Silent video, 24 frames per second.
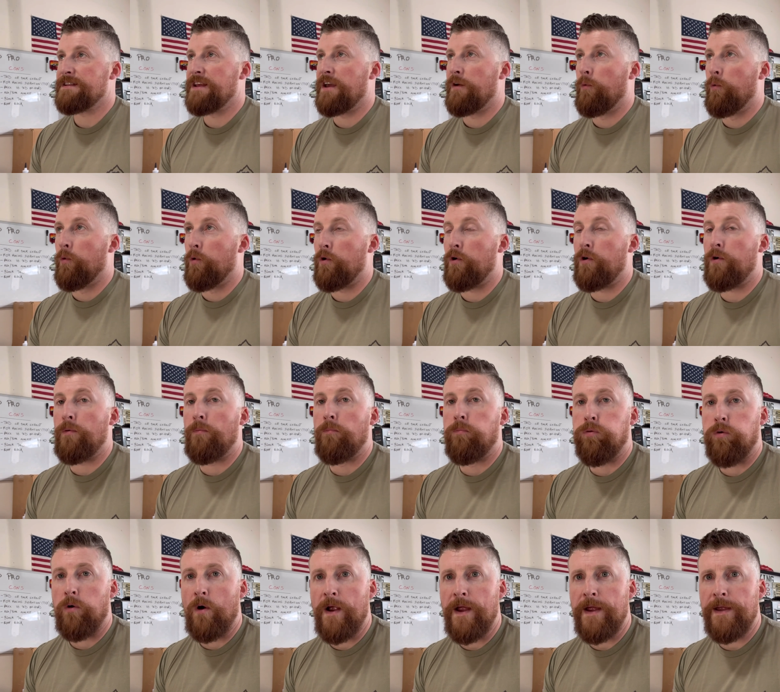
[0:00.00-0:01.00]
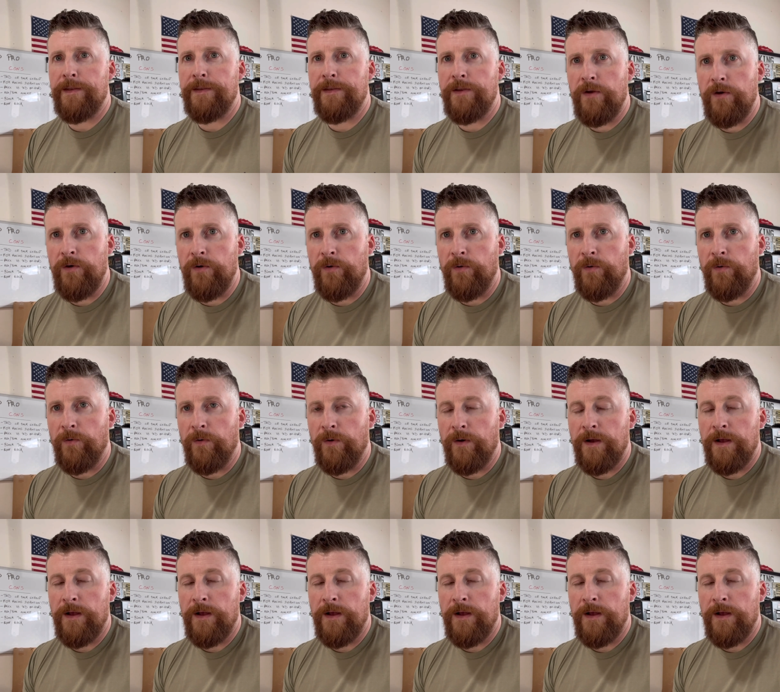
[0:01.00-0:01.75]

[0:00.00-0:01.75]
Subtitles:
they were brand new.